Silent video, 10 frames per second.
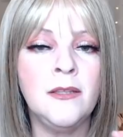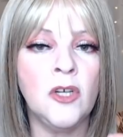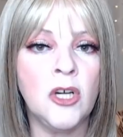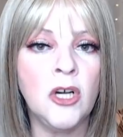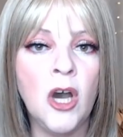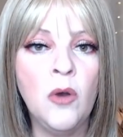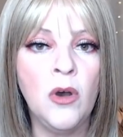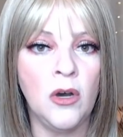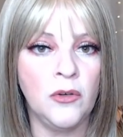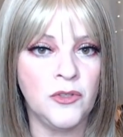the co
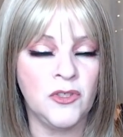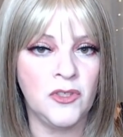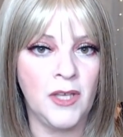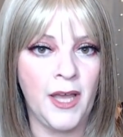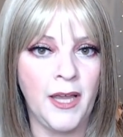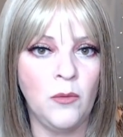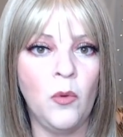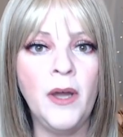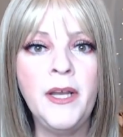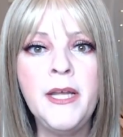host say?
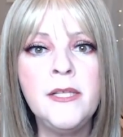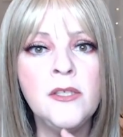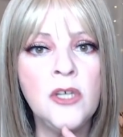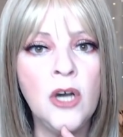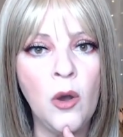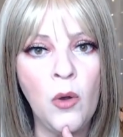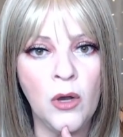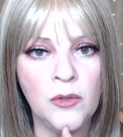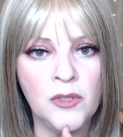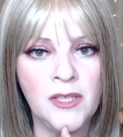What did his co
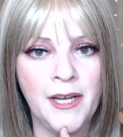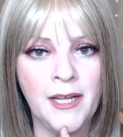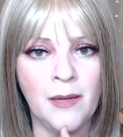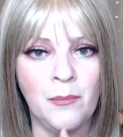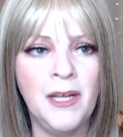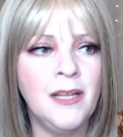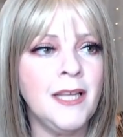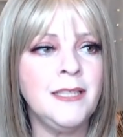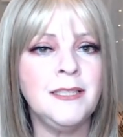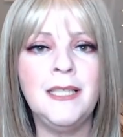host say to him?
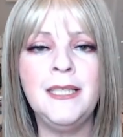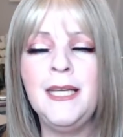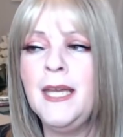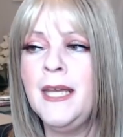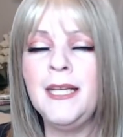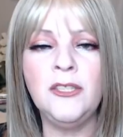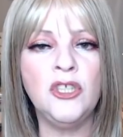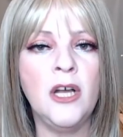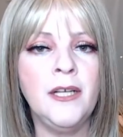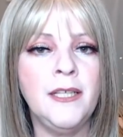Like, suddenly he's
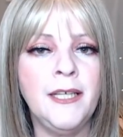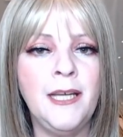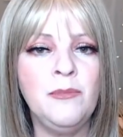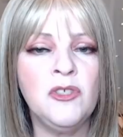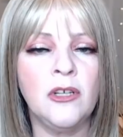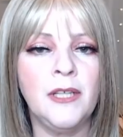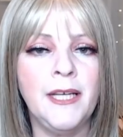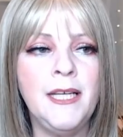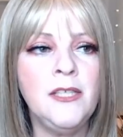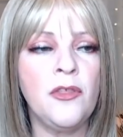talking to Keemstar like
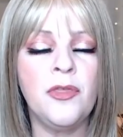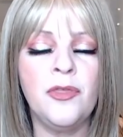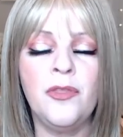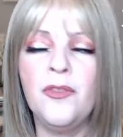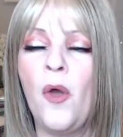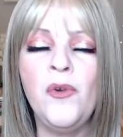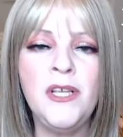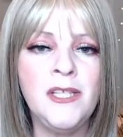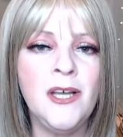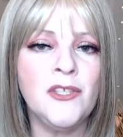he's a,
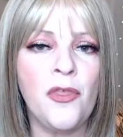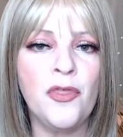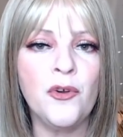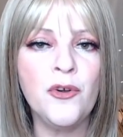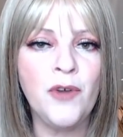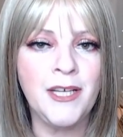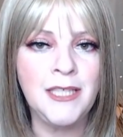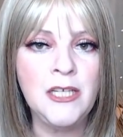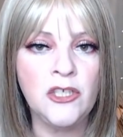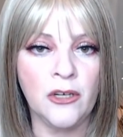Onision is a third grade
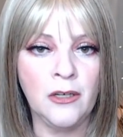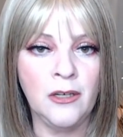teacher